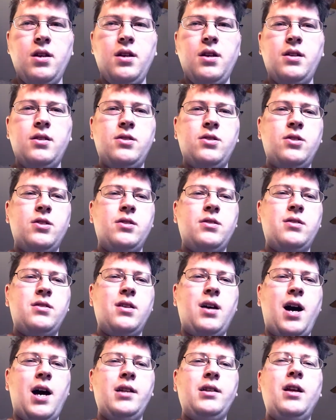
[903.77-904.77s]
It's
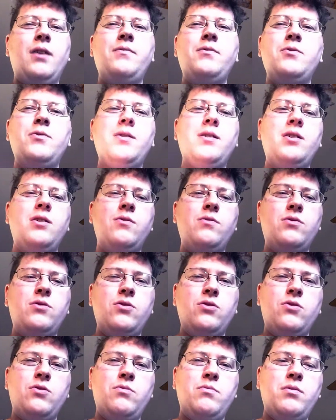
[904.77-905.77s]
just, I love doing
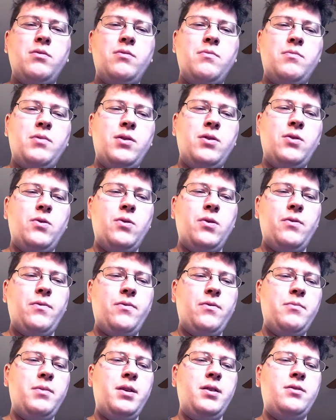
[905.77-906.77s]
YouTube, but in order
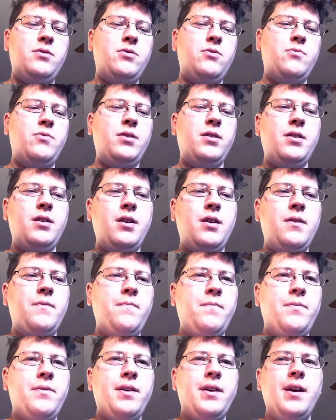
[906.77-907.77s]
for me to really
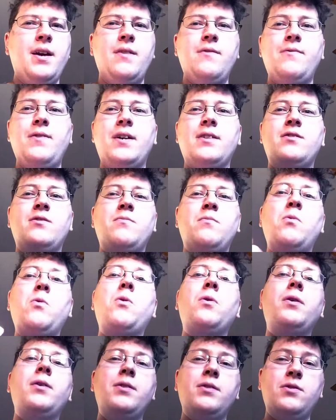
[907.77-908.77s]
invest
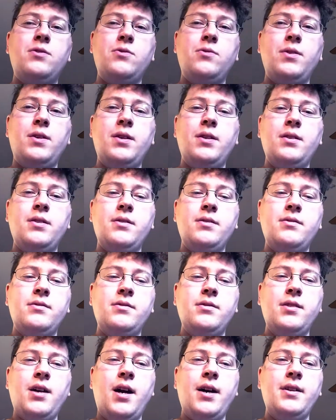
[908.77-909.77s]
more into it,
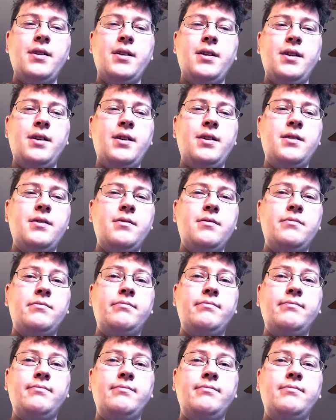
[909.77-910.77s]
I need
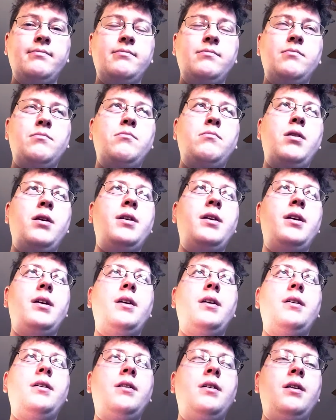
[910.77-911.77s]

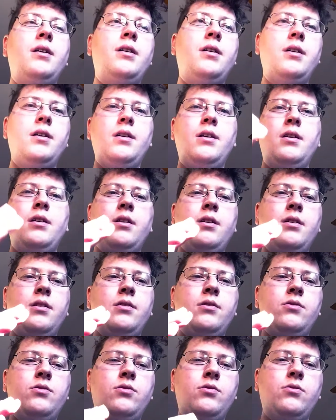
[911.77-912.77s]
money
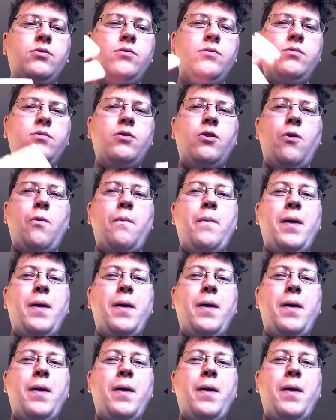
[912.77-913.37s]
to, you know,